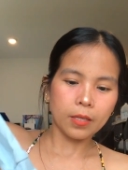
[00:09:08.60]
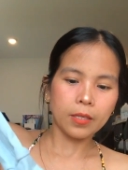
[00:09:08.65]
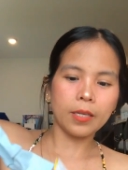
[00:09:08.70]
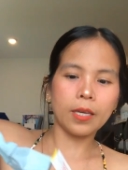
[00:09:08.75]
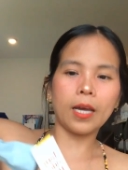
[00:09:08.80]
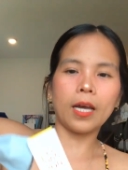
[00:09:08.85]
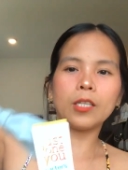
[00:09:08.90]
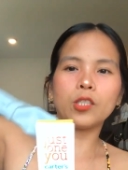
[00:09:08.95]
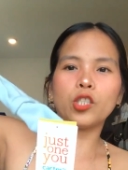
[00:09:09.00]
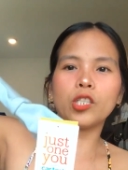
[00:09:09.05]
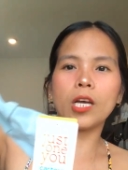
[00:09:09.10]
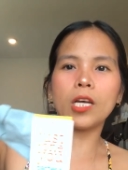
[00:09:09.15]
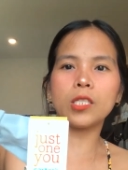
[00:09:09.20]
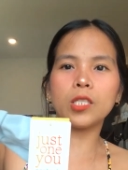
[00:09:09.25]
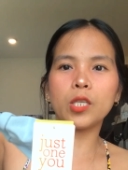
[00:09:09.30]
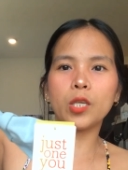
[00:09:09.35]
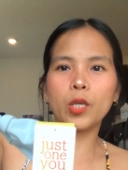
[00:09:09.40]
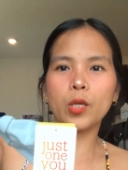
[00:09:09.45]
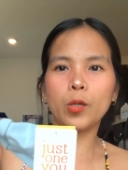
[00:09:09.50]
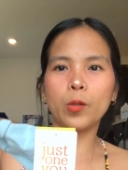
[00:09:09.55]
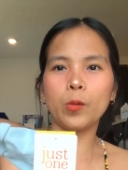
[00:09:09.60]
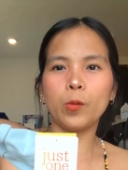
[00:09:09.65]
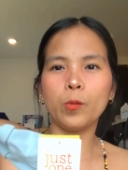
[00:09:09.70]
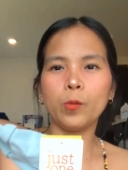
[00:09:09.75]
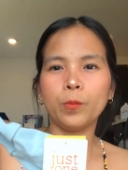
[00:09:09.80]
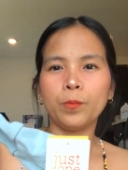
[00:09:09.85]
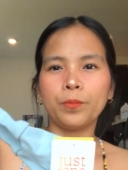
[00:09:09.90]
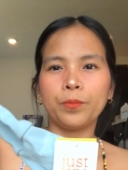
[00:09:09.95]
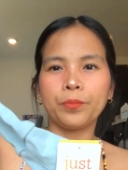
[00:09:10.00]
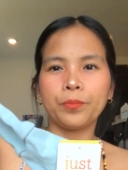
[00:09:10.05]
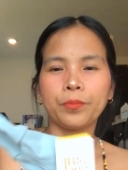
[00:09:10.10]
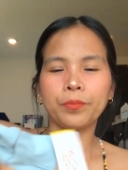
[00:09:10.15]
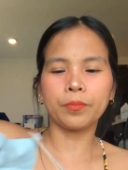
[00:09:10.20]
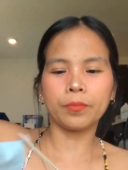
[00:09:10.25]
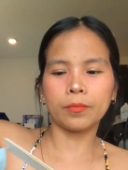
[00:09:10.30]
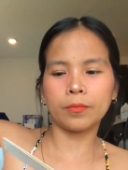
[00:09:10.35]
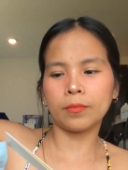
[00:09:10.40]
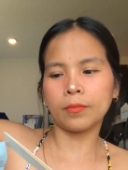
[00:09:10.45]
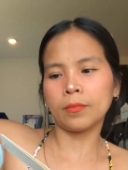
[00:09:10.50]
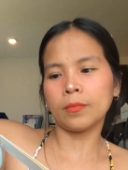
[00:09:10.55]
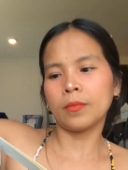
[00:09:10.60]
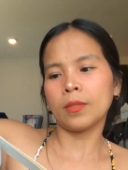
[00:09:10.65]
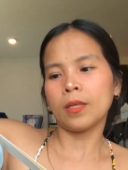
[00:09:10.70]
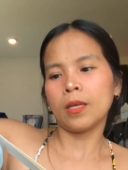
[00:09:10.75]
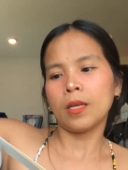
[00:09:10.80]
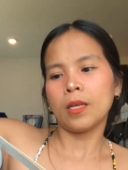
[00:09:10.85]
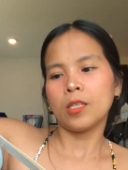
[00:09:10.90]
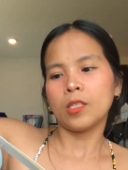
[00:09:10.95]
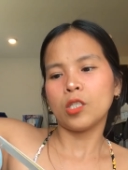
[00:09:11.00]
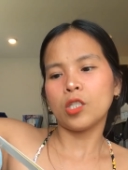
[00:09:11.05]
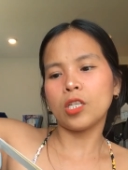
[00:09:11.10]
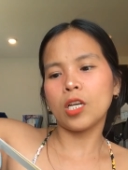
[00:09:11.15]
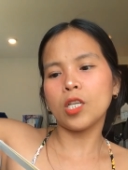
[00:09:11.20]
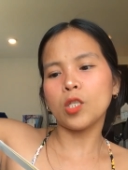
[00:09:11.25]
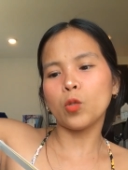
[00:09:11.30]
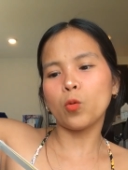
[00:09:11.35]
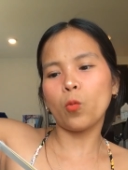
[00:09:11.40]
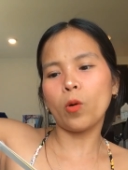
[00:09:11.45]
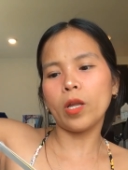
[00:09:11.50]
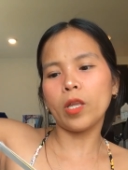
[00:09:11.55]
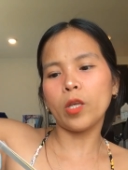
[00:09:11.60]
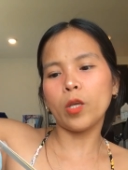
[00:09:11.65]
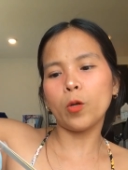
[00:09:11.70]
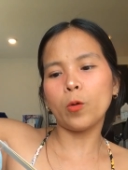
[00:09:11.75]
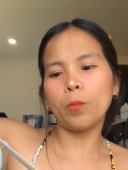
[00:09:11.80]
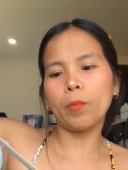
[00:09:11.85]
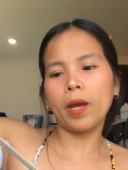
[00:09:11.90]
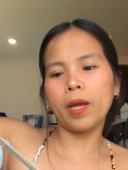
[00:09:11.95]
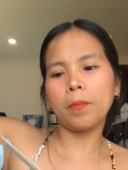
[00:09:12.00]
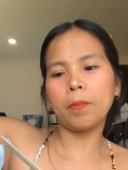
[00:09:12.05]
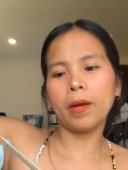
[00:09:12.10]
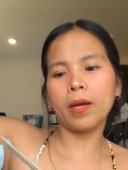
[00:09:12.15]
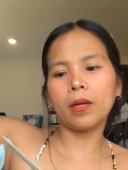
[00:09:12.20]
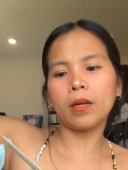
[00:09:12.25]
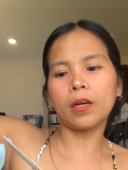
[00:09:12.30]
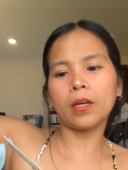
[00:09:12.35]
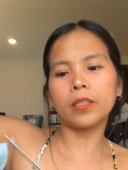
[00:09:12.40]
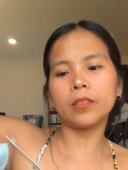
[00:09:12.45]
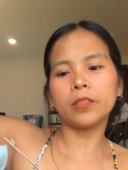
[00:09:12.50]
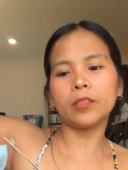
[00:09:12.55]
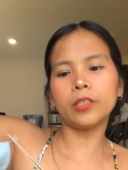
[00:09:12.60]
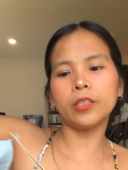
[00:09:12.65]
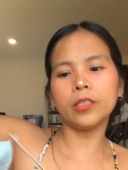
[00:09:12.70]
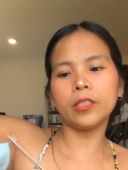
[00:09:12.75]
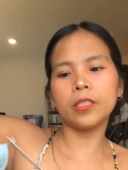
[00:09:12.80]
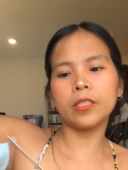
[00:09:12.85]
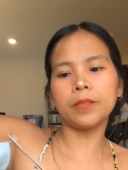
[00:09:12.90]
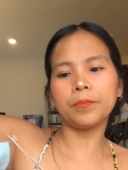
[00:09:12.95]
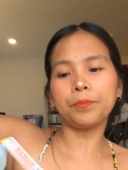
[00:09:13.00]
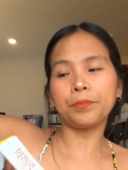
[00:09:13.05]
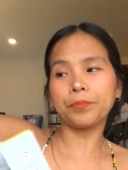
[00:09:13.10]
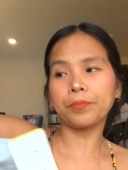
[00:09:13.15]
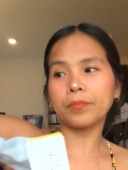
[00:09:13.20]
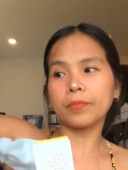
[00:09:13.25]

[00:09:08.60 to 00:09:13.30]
yeah, Just You. Just One You, made by Carter's.